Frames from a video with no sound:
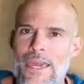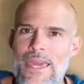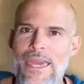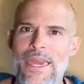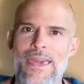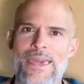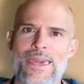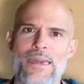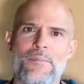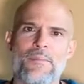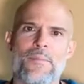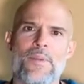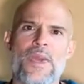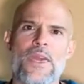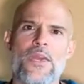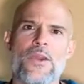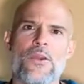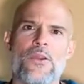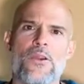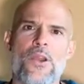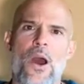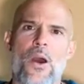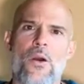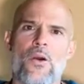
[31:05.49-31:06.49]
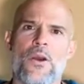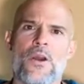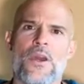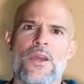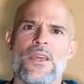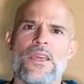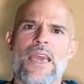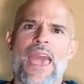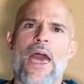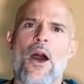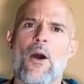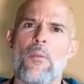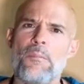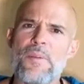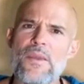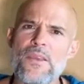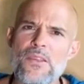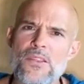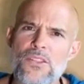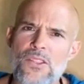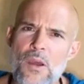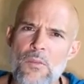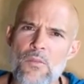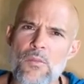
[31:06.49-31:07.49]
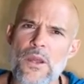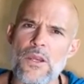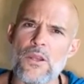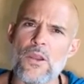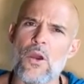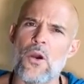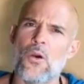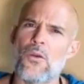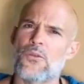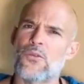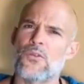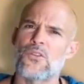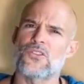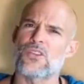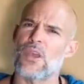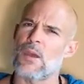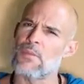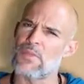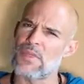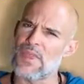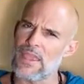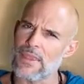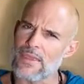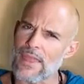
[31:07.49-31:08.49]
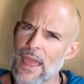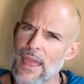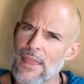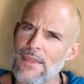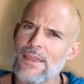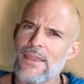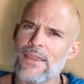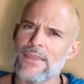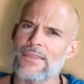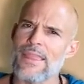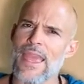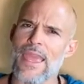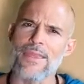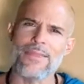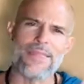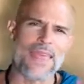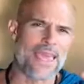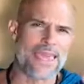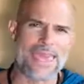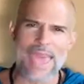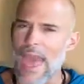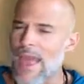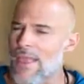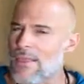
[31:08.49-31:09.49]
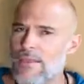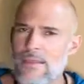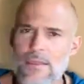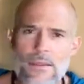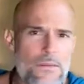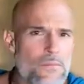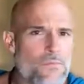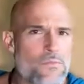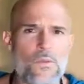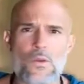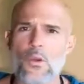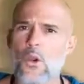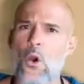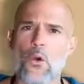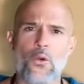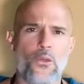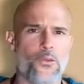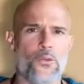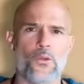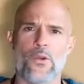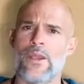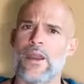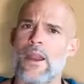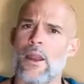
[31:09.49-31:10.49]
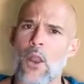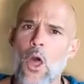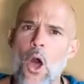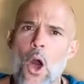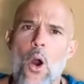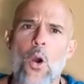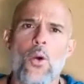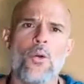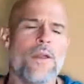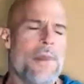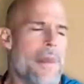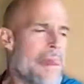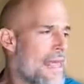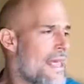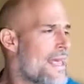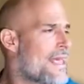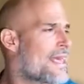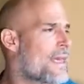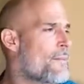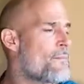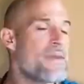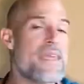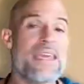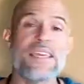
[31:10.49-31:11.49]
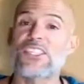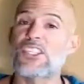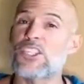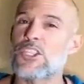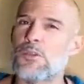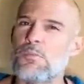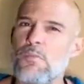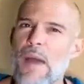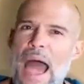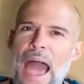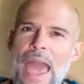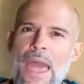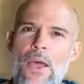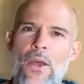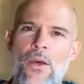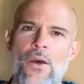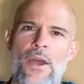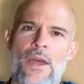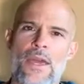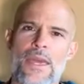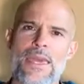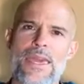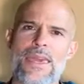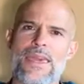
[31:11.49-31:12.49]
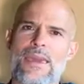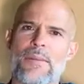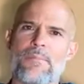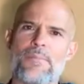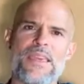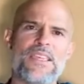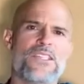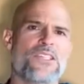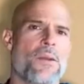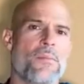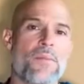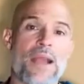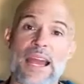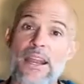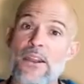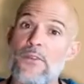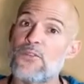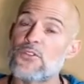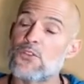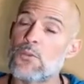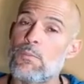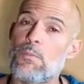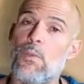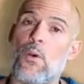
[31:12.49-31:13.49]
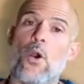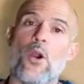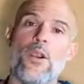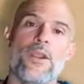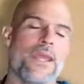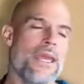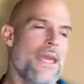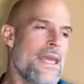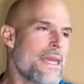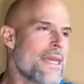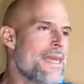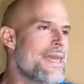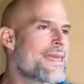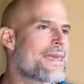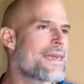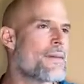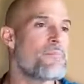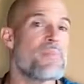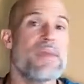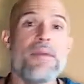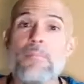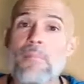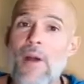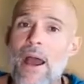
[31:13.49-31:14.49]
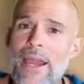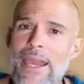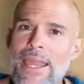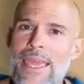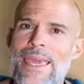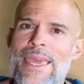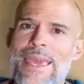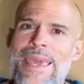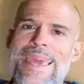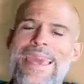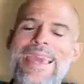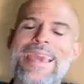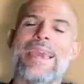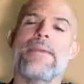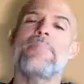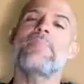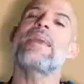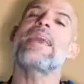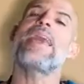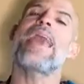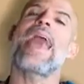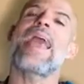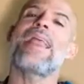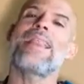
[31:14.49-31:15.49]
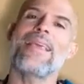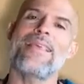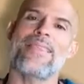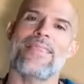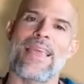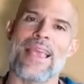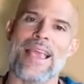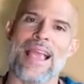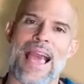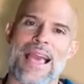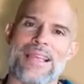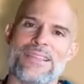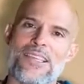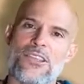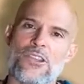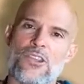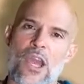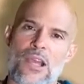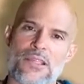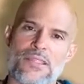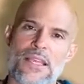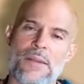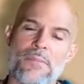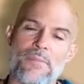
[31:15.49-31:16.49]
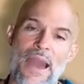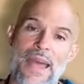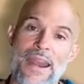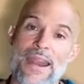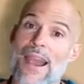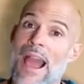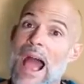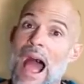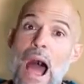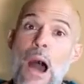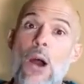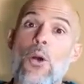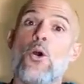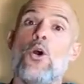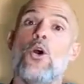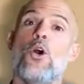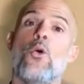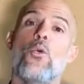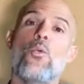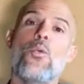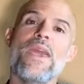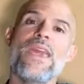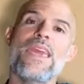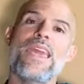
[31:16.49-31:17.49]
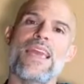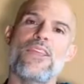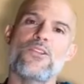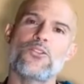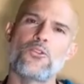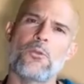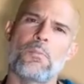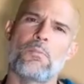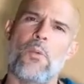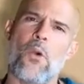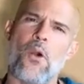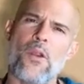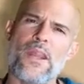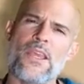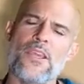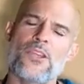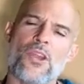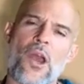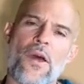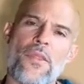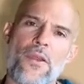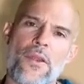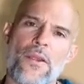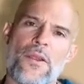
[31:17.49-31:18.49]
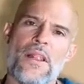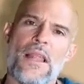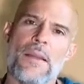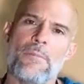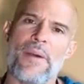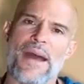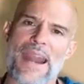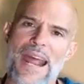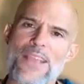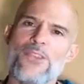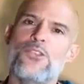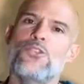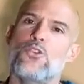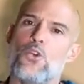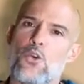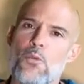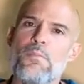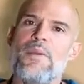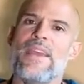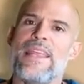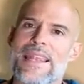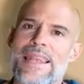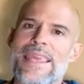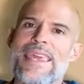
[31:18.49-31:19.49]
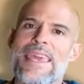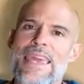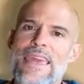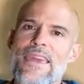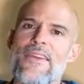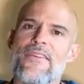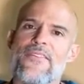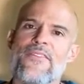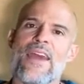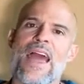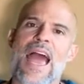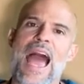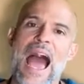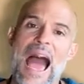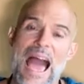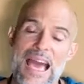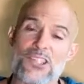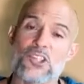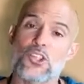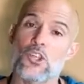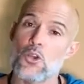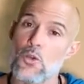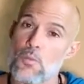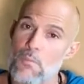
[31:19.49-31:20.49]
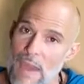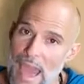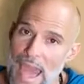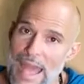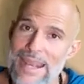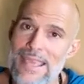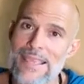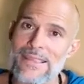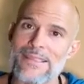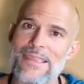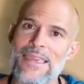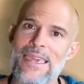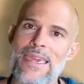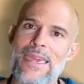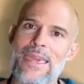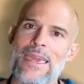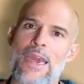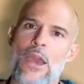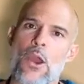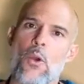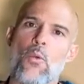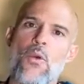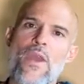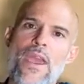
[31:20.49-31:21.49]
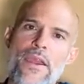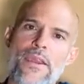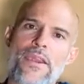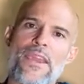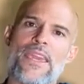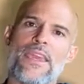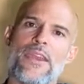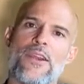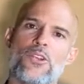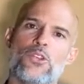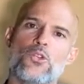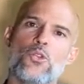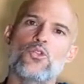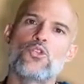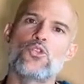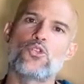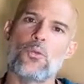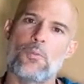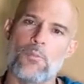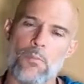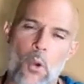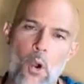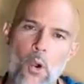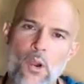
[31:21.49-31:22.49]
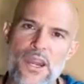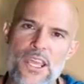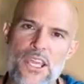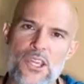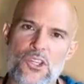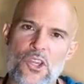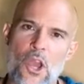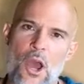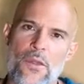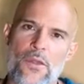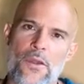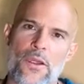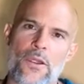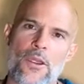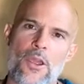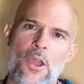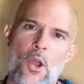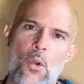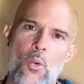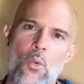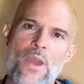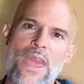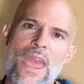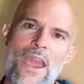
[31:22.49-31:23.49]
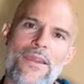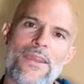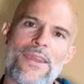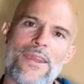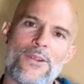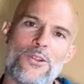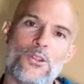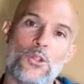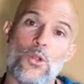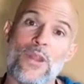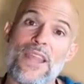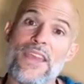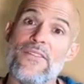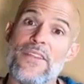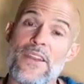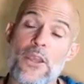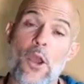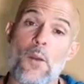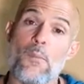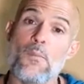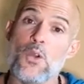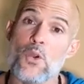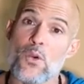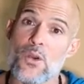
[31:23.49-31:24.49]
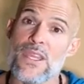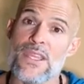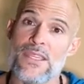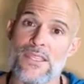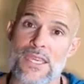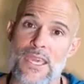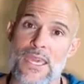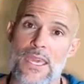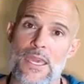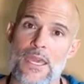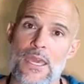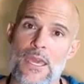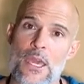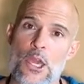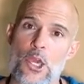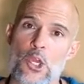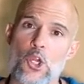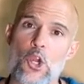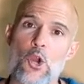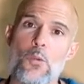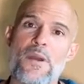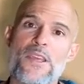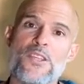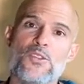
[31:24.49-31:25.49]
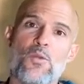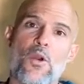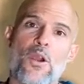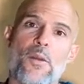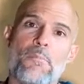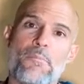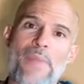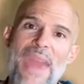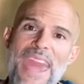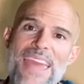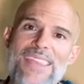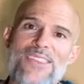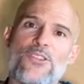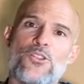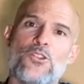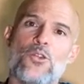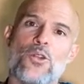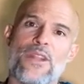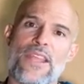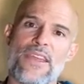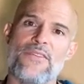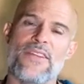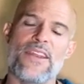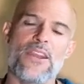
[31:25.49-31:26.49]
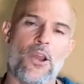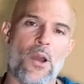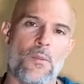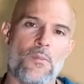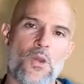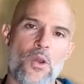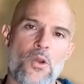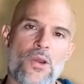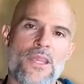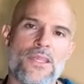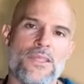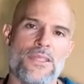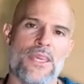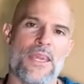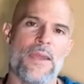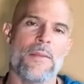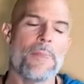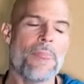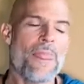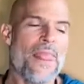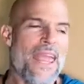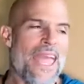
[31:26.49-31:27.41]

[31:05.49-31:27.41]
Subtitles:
It can be, you know, helping someone go through something that they can't go through it alone. It can be a smile. It can be some kind of support. It can be money. It can be anything, guys. It doesn't matter how we can support each other. But I do believe, as humanity, we are here to support each other. We are here to live in community. Humans were made to live in community.